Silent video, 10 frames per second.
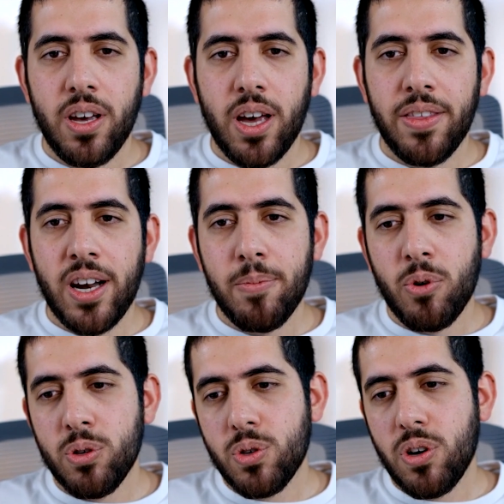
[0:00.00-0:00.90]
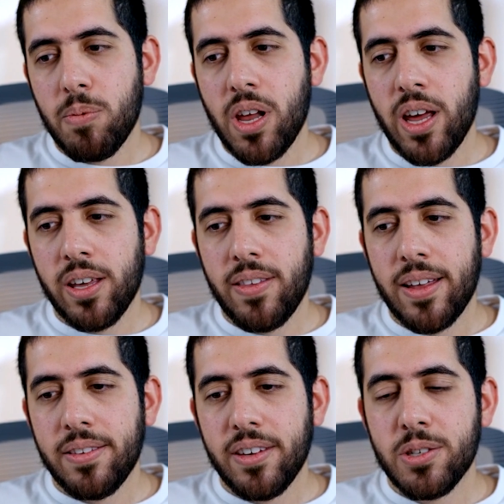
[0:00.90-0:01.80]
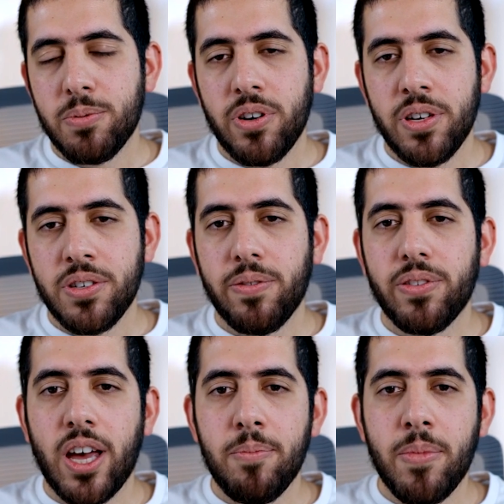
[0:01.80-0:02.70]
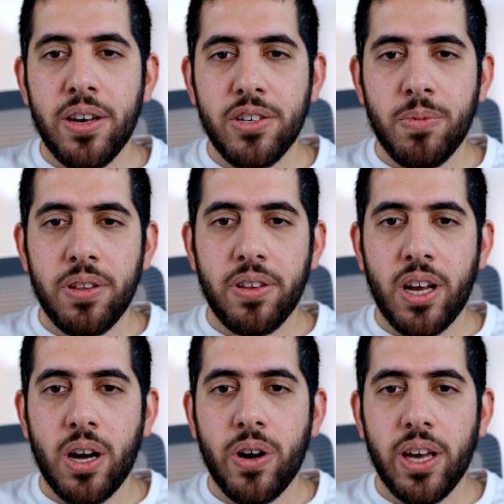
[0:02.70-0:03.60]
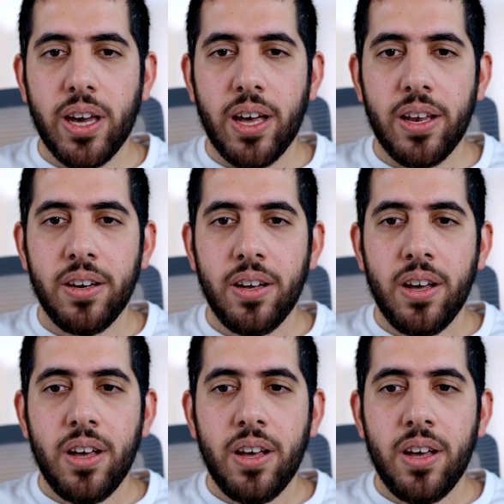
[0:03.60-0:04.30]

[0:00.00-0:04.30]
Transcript: And then I'm also applying that experience of time management and how I can